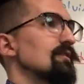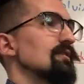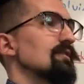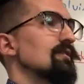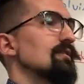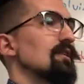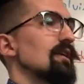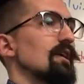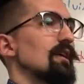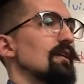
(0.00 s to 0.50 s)

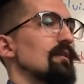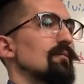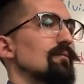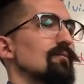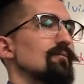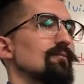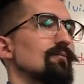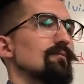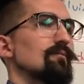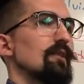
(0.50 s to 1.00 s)
they
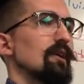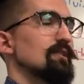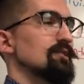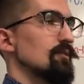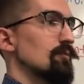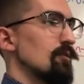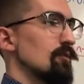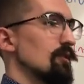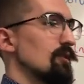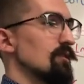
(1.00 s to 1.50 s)
like to
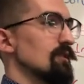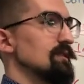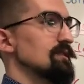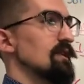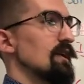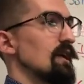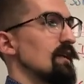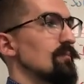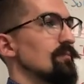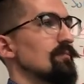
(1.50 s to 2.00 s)
work all the
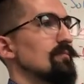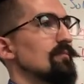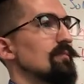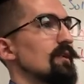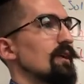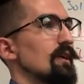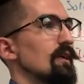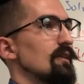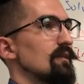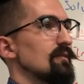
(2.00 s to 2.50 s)
time
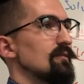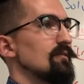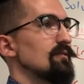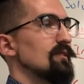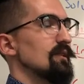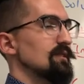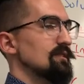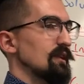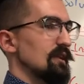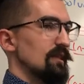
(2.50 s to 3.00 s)
and
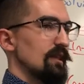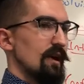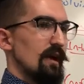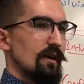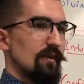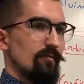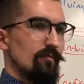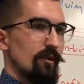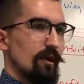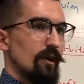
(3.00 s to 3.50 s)
things like
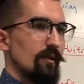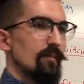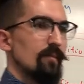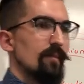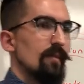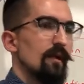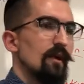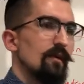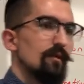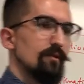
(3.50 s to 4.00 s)
that, right?
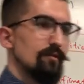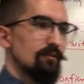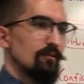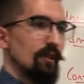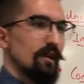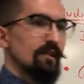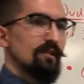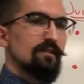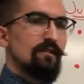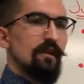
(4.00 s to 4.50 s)
Those are
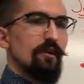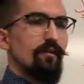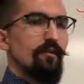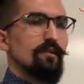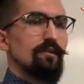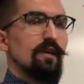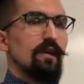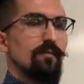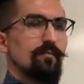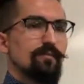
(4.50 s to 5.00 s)
like
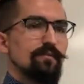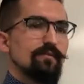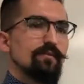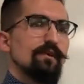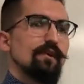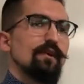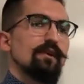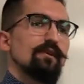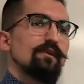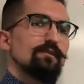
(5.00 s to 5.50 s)
stereotypes.
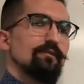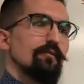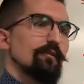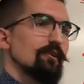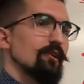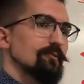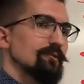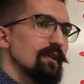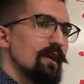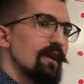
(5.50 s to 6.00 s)
So if I
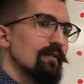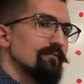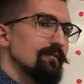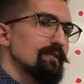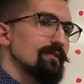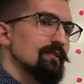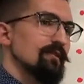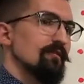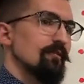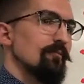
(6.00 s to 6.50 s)
go to every
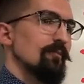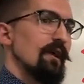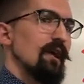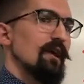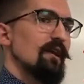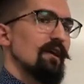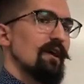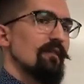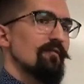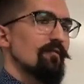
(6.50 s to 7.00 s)
single
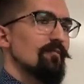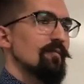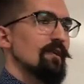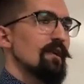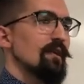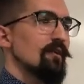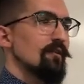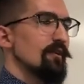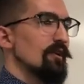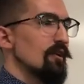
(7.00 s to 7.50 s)
man I ever
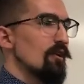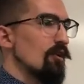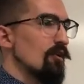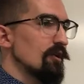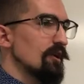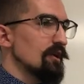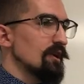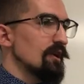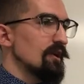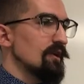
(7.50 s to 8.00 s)
meet, are they all
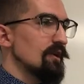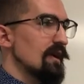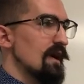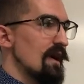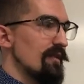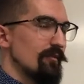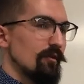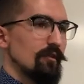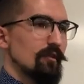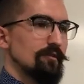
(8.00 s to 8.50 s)
gonna
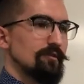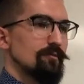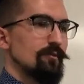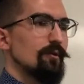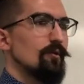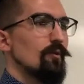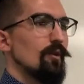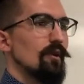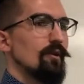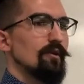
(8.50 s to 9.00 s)
have all those three
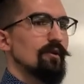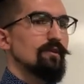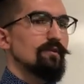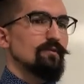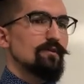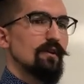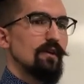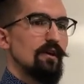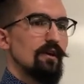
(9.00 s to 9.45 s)
qualities?